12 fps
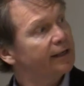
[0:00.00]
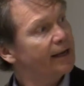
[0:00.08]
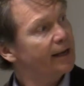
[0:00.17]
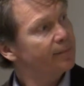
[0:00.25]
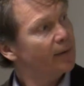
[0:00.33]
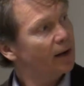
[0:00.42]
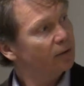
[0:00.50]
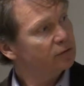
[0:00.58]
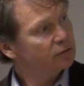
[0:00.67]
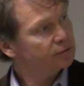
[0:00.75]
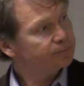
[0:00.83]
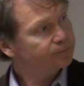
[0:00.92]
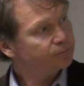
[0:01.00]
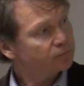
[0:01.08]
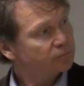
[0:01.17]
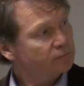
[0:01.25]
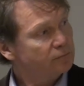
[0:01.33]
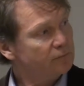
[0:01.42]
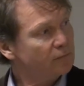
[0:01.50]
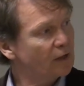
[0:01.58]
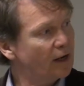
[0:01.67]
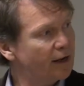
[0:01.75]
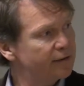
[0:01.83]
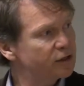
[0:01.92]
came out,
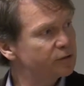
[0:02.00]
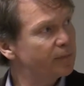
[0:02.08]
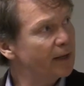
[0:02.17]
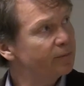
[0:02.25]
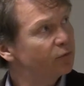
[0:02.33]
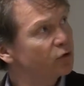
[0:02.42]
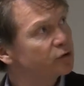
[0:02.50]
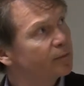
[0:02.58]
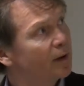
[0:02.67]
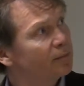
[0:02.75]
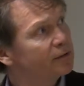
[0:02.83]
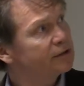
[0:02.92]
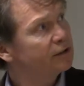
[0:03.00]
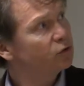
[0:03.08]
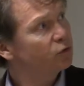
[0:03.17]
this paper was published in